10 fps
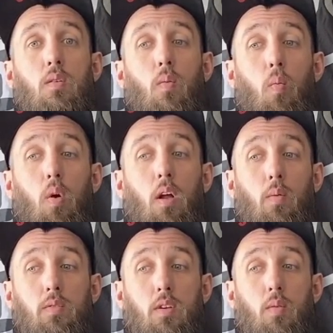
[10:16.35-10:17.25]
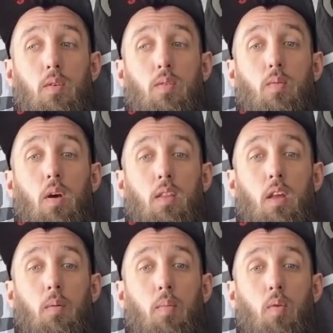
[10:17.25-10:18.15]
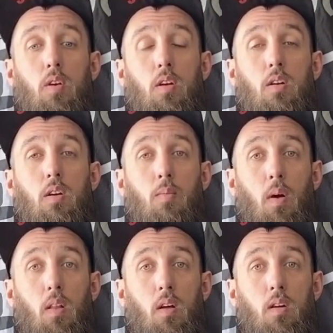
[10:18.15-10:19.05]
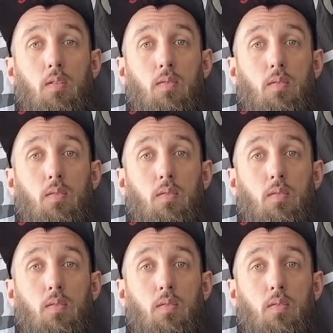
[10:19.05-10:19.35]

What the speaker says: what I was going through at that point in my life.